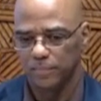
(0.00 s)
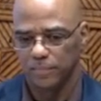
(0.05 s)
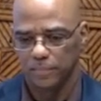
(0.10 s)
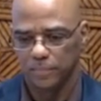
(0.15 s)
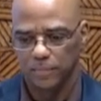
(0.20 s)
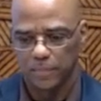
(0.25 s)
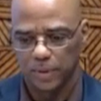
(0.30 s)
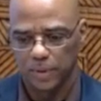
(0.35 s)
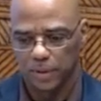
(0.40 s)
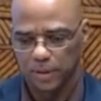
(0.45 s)

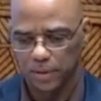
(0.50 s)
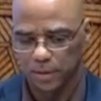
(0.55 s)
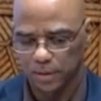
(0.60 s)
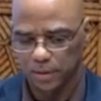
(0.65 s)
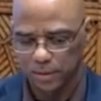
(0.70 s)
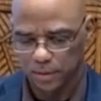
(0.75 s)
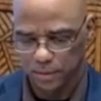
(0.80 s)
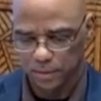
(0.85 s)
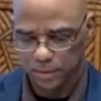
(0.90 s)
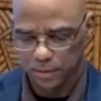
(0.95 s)

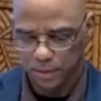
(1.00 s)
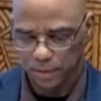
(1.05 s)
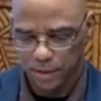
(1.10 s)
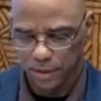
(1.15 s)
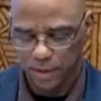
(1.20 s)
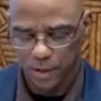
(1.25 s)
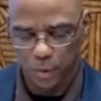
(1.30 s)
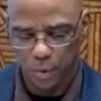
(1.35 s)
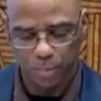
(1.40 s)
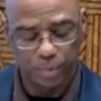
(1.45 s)
you
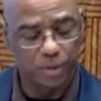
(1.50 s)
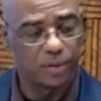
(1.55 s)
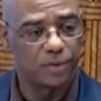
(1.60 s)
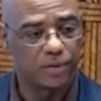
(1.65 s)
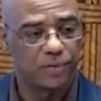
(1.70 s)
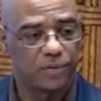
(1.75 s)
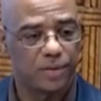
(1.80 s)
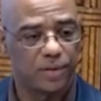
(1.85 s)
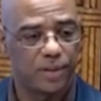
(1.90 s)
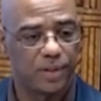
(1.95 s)
know,
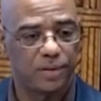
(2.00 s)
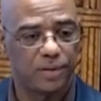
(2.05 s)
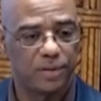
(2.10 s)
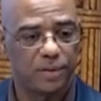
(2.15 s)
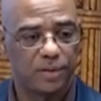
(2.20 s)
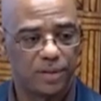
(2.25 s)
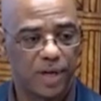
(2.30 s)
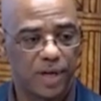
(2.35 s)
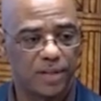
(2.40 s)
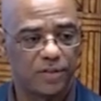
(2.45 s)
books and
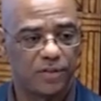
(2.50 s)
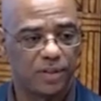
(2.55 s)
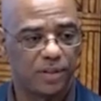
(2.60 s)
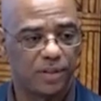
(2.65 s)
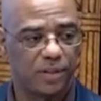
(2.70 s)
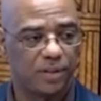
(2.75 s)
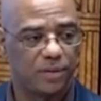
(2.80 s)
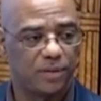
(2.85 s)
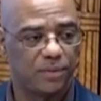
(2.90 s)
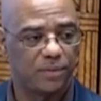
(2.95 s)
touching
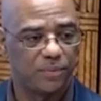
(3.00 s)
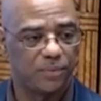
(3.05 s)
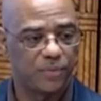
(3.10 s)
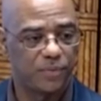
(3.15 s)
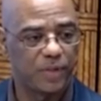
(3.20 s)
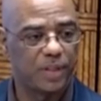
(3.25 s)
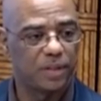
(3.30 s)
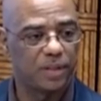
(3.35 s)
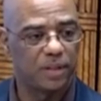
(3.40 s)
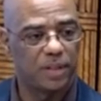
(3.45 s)
and
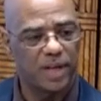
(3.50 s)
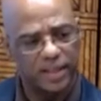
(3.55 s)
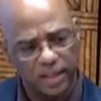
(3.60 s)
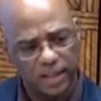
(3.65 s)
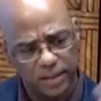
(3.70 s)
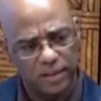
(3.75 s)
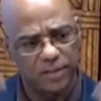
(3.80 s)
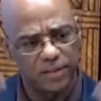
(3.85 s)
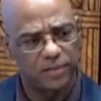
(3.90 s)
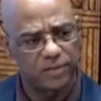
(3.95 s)
feeling. I guess
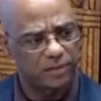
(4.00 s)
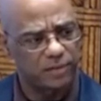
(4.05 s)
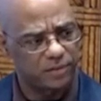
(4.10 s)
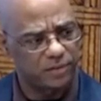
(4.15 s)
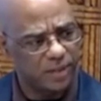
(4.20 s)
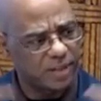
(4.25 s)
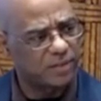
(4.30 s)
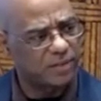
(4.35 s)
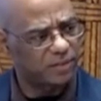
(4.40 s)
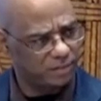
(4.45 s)
it's
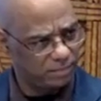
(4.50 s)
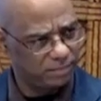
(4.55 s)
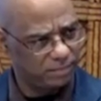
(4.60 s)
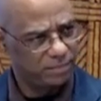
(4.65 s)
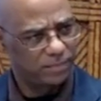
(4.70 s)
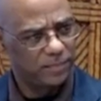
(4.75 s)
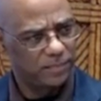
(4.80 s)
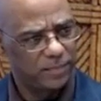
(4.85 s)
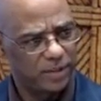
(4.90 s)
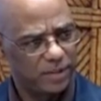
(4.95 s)

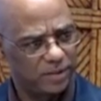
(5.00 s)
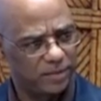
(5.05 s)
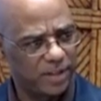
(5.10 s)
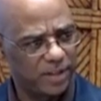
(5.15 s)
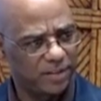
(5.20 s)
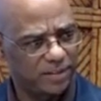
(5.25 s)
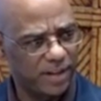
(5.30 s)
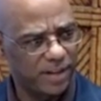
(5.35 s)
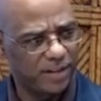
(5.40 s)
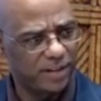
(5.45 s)
the
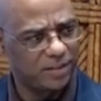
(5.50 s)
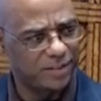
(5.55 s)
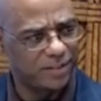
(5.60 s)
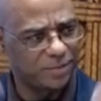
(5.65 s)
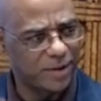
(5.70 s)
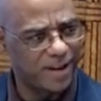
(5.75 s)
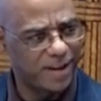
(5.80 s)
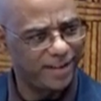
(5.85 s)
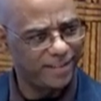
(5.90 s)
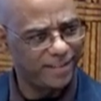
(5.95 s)
sensation,
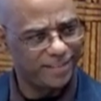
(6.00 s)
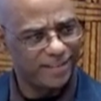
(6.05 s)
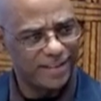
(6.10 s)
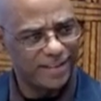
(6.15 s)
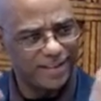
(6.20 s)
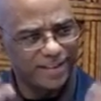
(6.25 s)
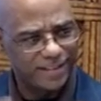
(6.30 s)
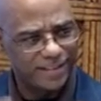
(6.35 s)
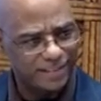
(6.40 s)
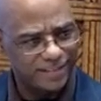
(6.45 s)
right,
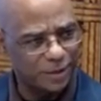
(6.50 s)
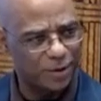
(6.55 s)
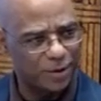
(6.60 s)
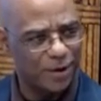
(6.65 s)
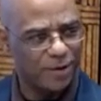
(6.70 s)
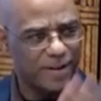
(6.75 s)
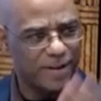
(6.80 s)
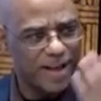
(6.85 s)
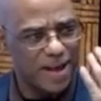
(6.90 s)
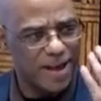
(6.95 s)
Alice? It all
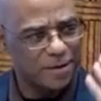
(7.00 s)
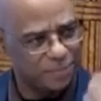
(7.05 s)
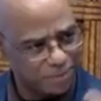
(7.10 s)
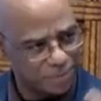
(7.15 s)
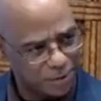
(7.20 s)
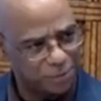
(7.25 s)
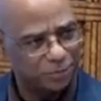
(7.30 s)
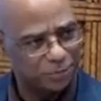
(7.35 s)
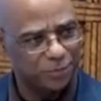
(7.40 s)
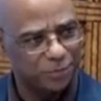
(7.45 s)
kind of
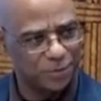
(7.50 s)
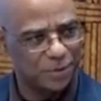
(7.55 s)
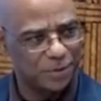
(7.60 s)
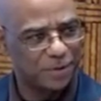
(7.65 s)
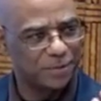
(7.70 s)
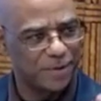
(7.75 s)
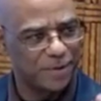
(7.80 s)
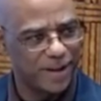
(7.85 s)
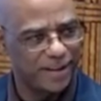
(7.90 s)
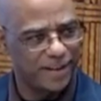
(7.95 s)
flows through you,
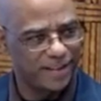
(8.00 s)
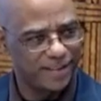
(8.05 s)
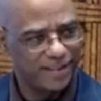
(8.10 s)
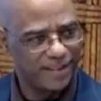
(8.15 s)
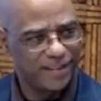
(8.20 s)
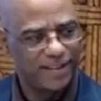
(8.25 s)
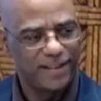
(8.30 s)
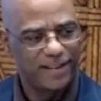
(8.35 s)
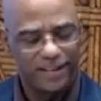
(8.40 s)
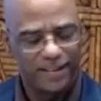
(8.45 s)
right?
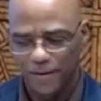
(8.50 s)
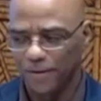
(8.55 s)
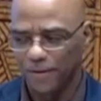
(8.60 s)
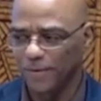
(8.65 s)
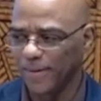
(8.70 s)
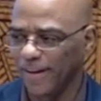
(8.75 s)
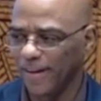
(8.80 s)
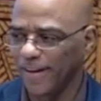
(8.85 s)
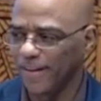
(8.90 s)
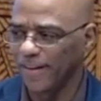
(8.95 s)

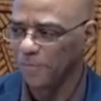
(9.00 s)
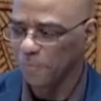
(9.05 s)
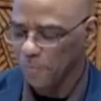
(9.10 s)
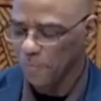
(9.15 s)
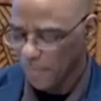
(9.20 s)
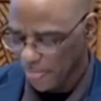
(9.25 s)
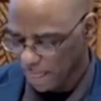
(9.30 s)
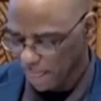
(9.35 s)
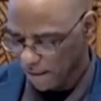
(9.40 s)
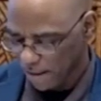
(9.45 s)

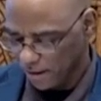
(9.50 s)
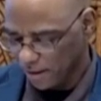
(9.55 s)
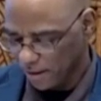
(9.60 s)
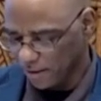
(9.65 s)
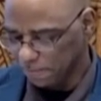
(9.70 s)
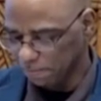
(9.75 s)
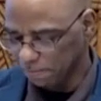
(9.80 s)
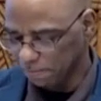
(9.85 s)
Okay.